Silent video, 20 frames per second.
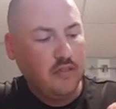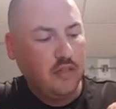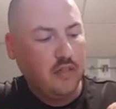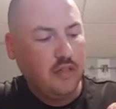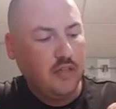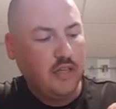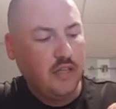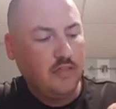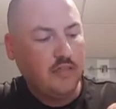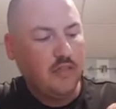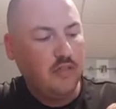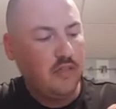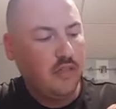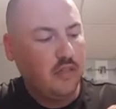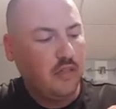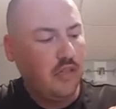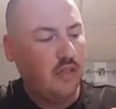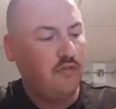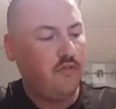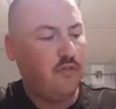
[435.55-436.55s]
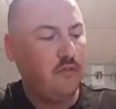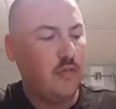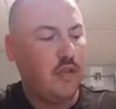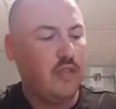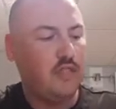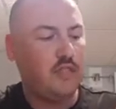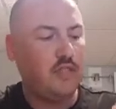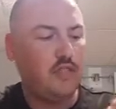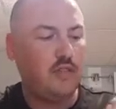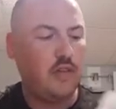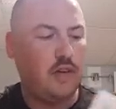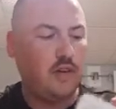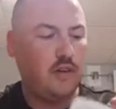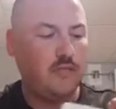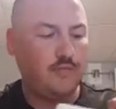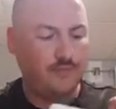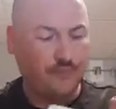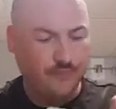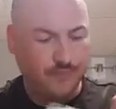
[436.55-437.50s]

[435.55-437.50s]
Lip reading: and it gives you a little information there.